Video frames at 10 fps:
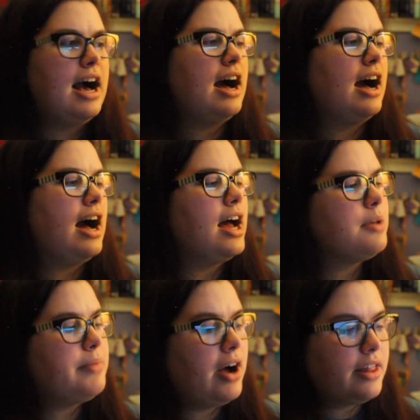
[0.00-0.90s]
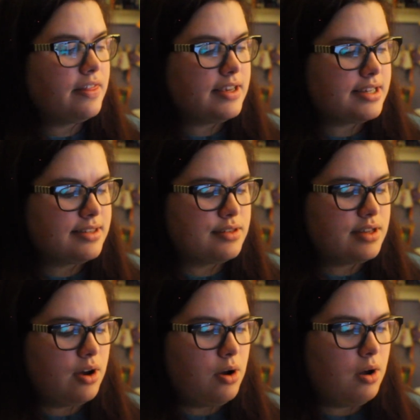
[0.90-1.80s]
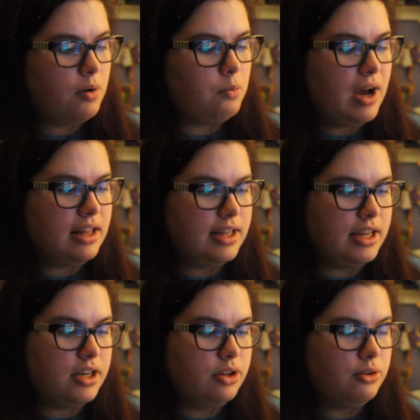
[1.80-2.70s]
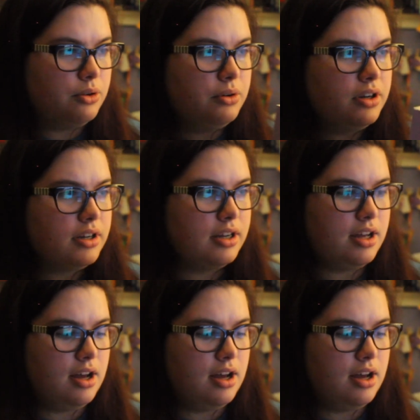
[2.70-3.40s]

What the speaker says: I bought this while in New York